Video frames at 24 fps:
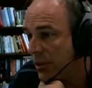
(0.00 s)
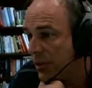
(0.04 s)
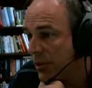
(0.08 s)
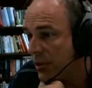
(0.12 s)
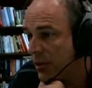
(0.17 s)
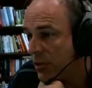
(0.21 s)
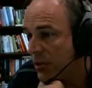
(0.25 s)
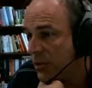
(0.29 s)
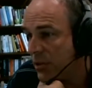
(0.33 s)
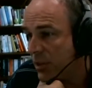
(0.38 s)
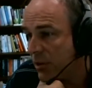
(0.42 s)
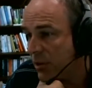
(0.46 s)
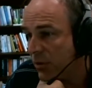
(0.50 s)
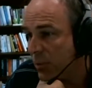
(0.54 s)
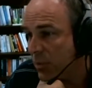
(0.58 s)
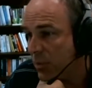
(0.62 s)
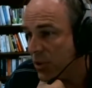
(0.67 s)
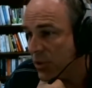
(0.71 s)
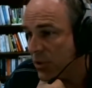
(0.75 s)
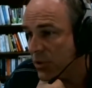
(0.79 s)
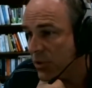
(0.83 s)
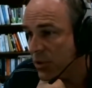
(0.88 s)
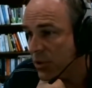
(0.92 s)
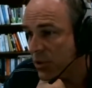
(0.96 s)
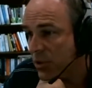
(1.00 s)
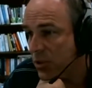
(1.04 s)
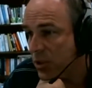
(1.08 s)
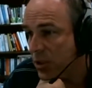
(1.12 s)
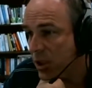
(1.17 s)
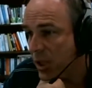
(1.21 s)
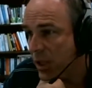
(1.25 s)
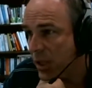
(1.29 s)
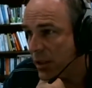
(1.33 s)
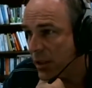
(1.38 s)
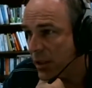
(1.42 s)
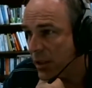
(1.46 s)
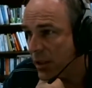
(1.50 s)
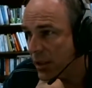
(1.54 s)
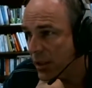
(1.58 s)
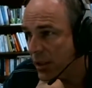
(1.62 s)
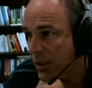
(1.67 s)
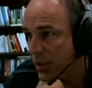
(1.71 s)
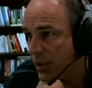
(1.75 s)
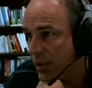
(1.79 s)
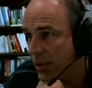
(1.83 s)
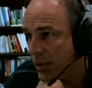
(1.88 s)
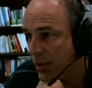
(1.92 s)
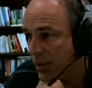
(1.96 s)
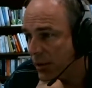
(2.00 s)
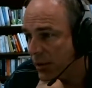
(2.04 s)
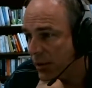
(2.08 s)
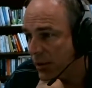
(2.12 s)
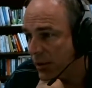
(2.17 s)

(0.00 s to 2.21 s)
Just see if you post some chat there.